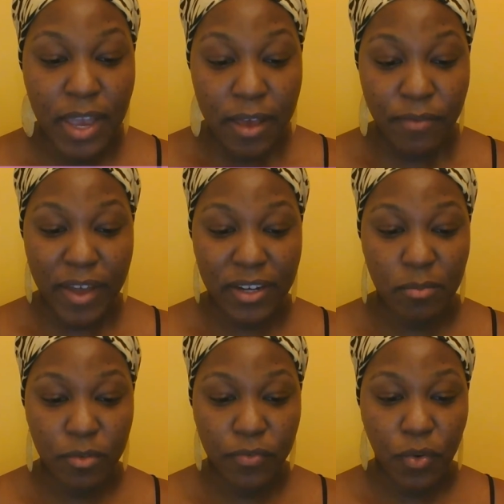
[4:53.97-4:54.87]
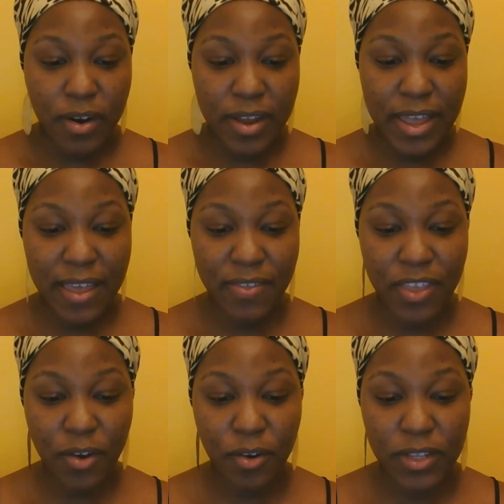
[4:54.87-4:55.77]
Fact number 4, in
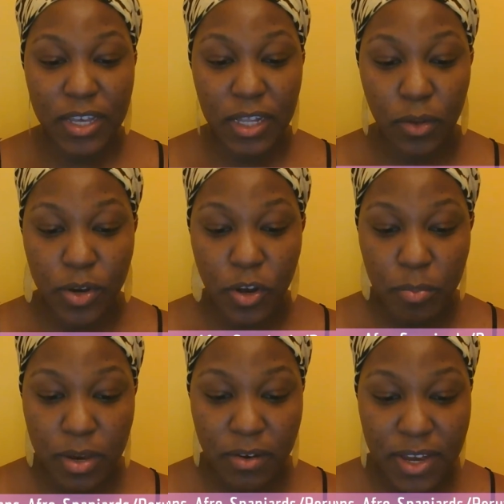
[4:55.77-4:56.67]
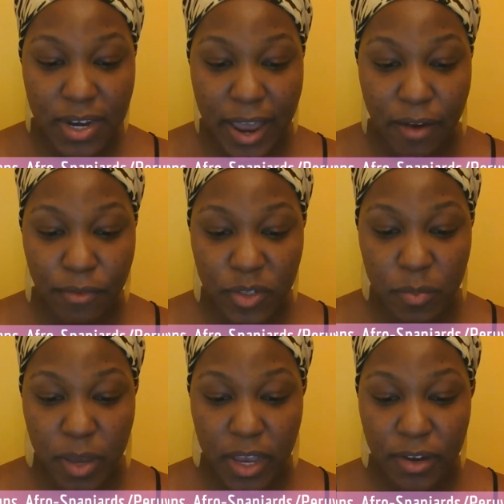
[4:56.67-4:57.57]
the early colonial period,
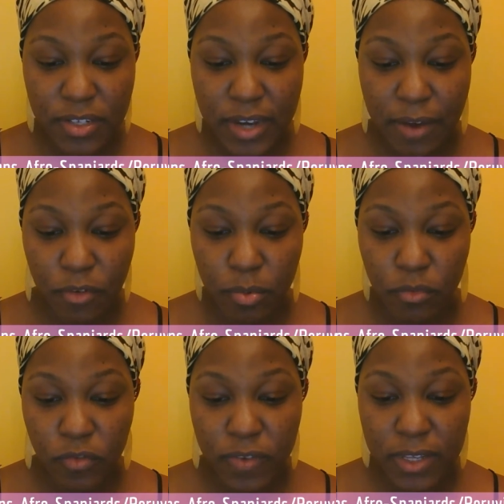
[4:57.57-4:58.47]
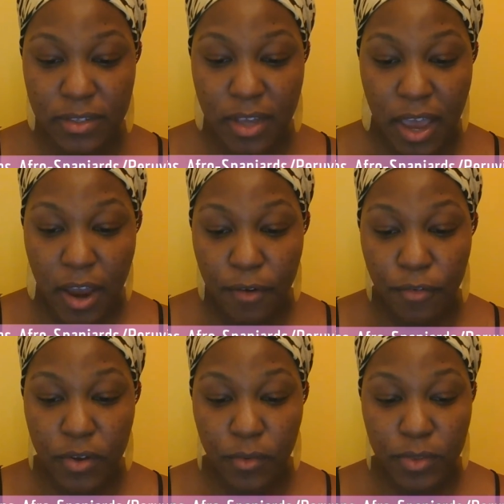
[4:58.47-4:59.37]
Afro-Spaniards and Afro-Peruvians
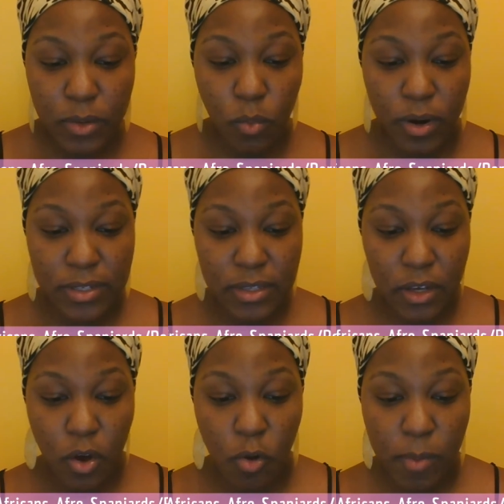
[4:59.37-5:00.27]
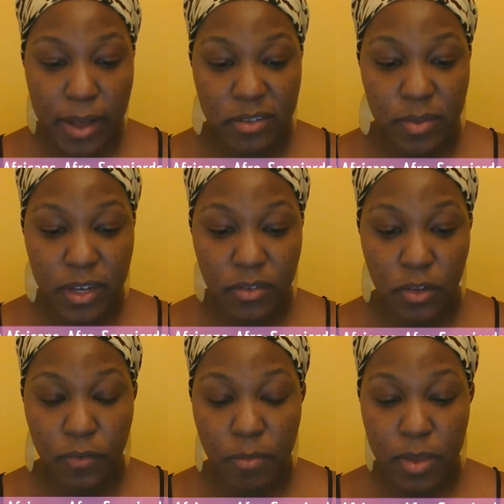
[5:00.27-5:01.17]
frequently worked in the gold mines because of
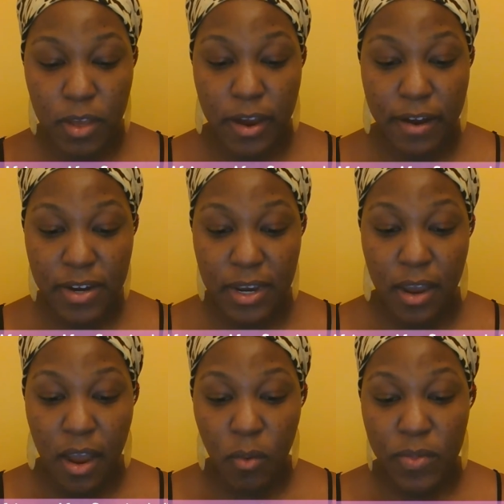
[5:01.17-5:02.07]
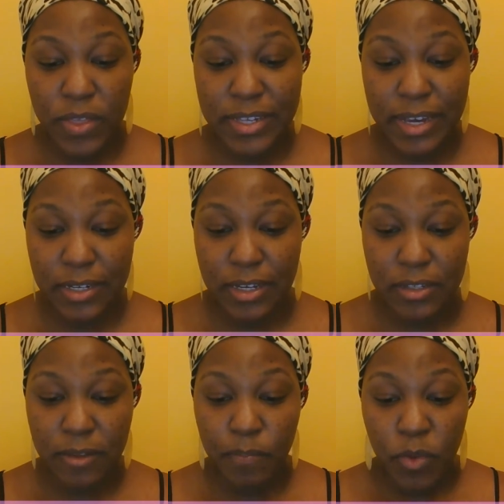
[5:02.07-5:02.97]
their familiarity with the
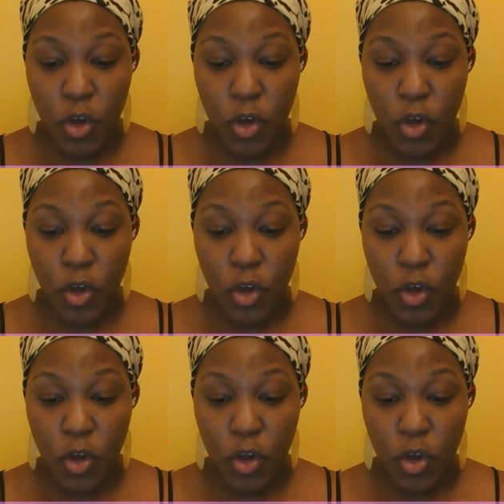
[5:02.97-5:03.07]
techniques.